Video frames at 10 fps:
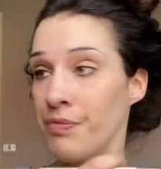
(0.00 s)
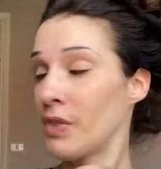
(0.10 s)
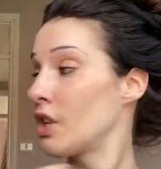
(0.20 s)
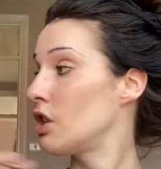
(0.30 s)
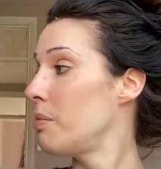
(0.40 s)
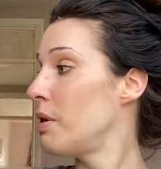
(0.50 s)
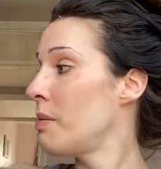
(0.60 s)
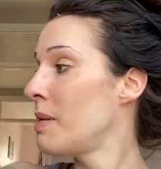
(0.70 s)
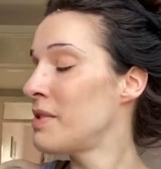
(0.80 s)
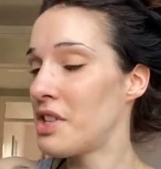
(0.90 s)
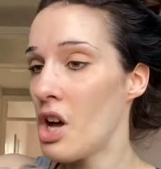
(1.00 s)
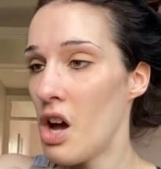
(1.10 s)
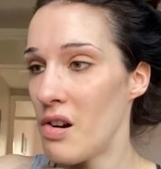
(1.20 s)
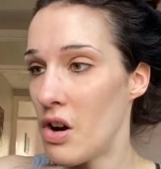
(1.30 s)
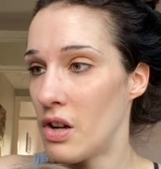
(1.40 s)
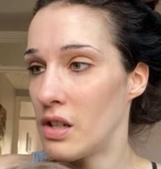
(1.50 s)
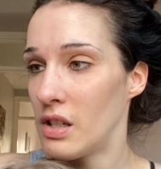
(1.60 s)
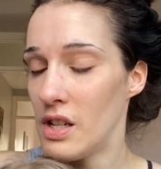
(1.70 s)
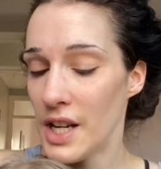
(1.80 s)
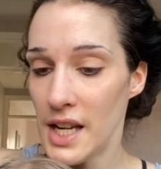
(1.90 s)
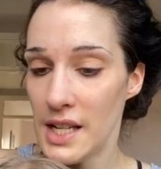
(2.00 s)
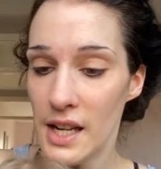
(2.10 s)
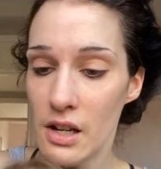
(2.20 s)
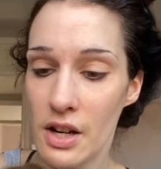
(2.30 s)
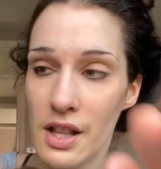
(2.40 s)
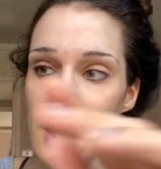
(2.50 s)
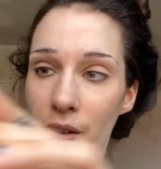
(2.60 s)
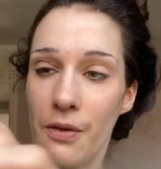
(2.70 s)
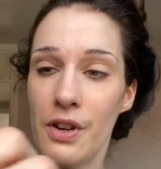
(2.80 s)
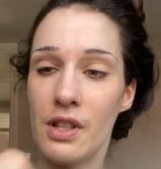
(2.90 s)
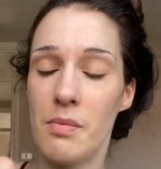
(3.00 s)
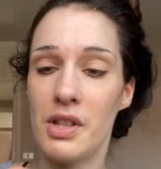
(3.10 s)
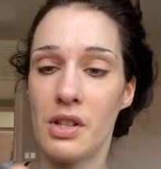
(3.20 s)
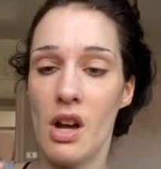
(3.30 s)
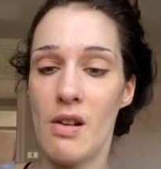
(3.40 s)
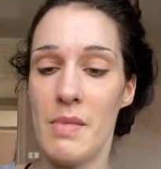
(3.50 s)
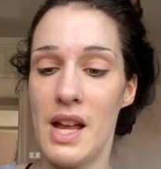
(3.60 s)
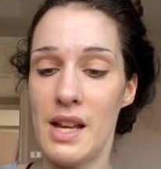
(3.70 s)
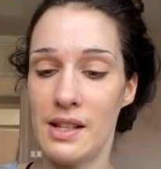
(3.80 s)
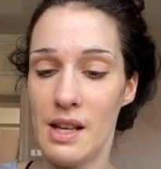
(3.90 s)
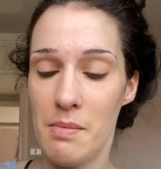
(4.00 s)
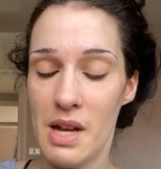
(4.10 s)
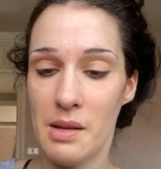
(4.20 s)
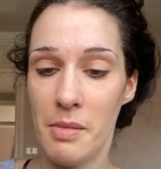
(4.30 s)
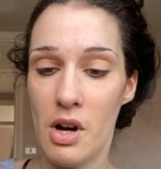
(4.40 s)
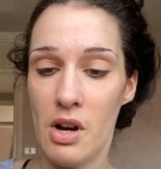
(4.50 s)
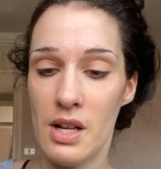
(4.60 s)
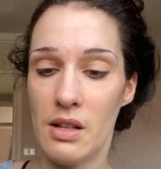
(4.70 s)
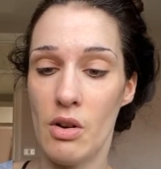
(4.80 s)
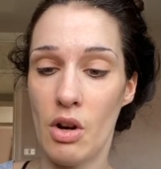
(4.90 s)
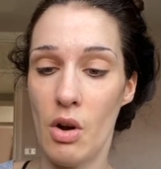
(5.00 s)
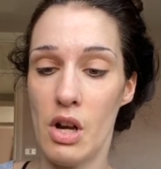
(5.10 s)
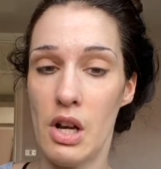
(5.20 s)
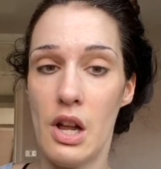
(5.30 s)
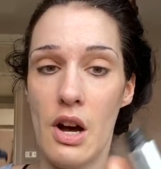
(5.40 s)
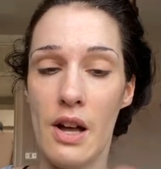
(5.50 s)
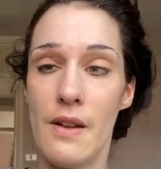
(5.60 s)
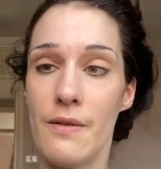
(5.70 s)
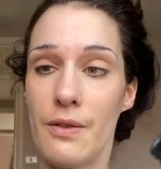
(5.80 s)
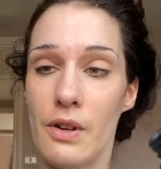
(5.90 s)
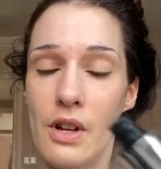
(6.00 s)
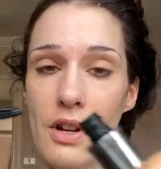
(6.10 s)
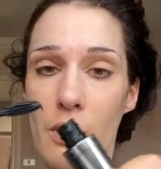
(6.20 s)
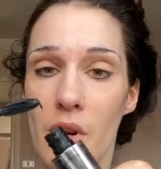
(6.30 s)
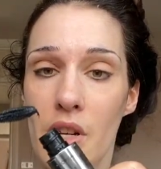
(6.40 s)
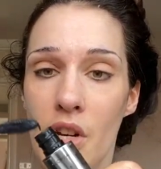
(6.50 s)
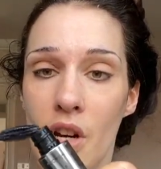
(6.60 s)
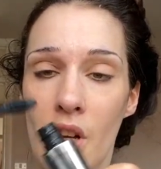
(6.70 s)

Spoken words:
Shall I put my mascara on? Look, Edie, look at the difference the mascara makes. It makes my eyes look alive. Look, watch.